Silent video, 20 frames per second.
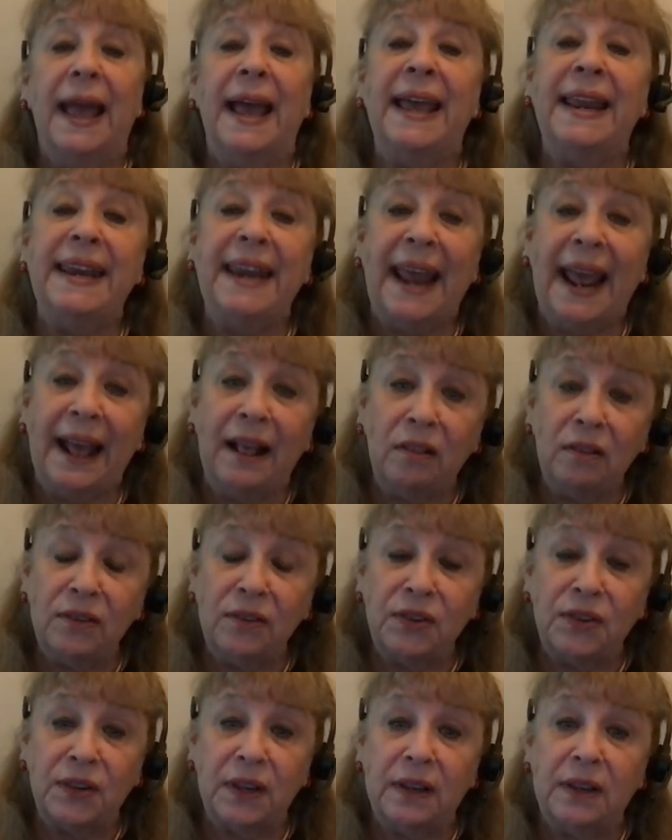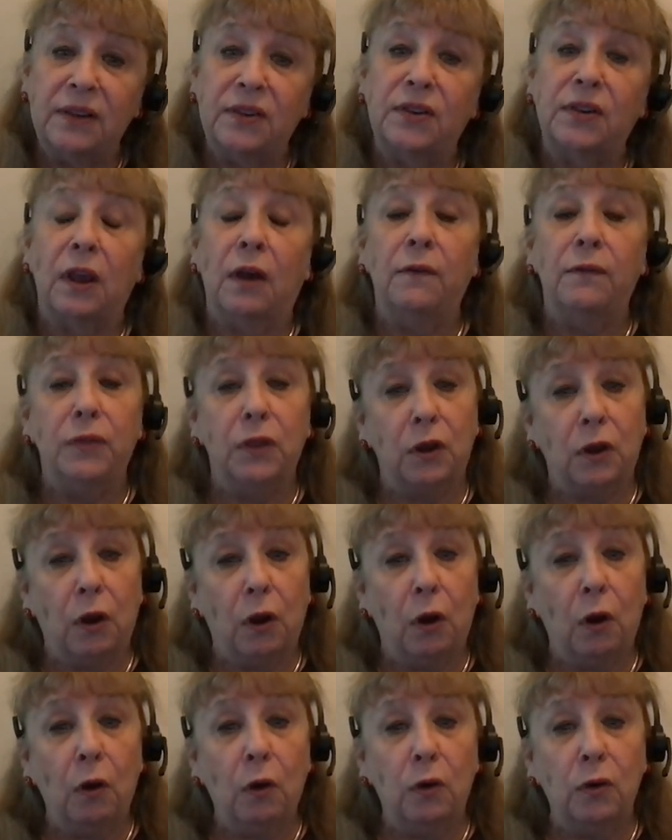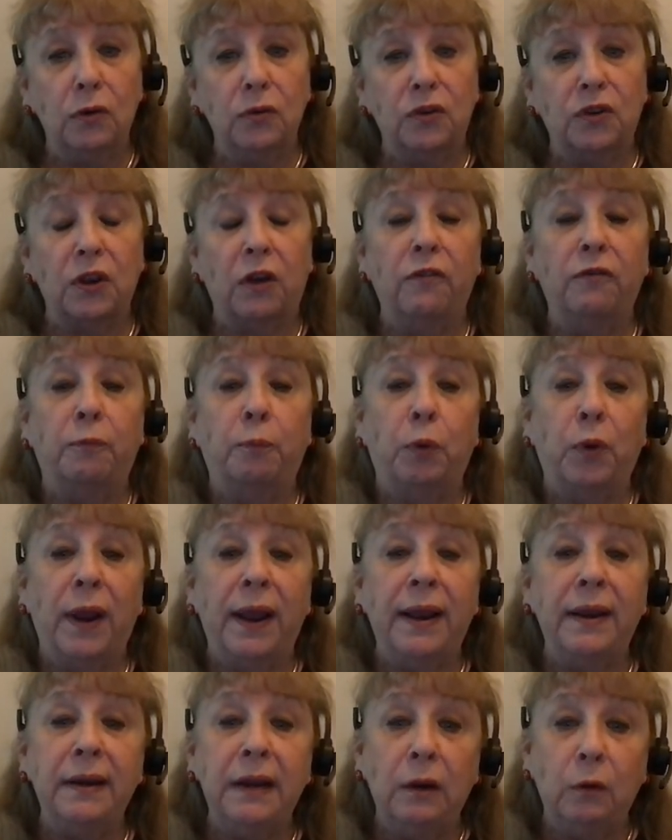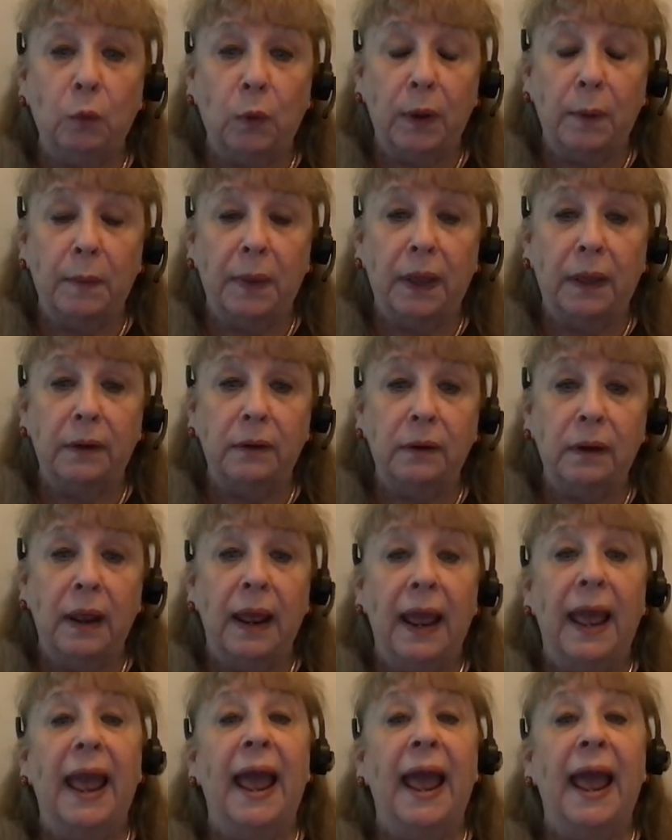analysis of the codes of pregnant women